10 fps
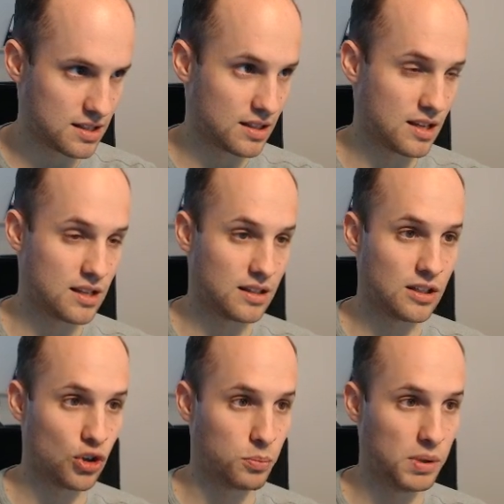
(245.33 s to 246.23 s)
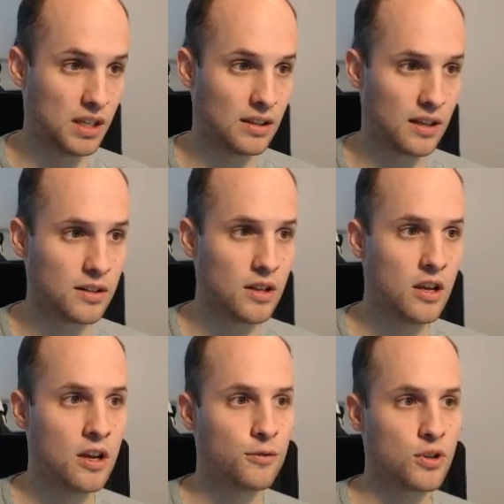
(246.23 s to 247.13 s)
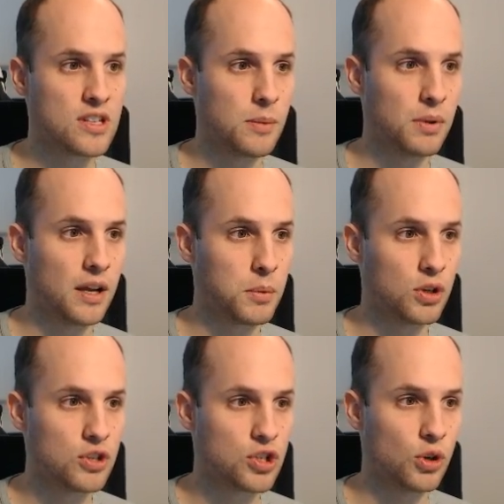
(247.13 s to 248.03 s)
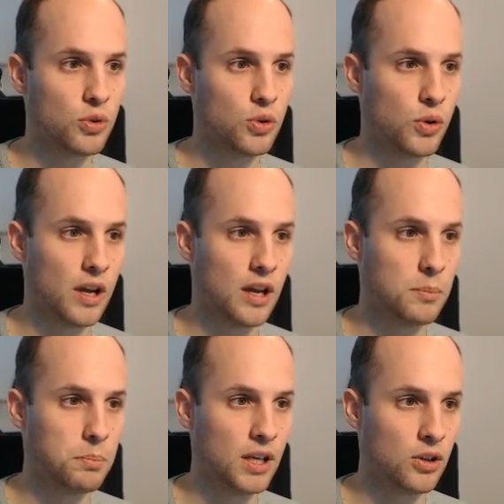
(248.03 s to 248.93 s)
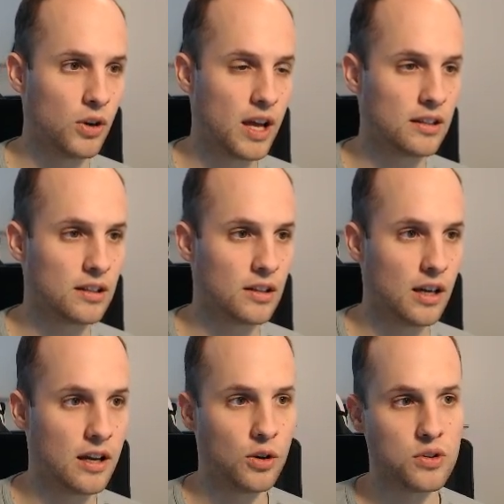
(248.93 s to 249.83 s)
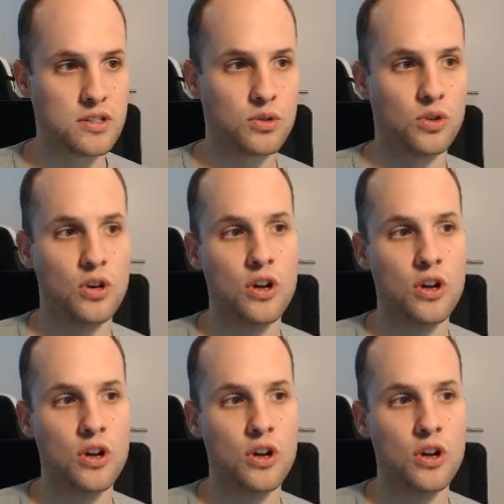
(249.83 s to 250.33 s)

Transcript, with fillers: it that you're beat? And for example, I'm going to show you a PLO hand that I also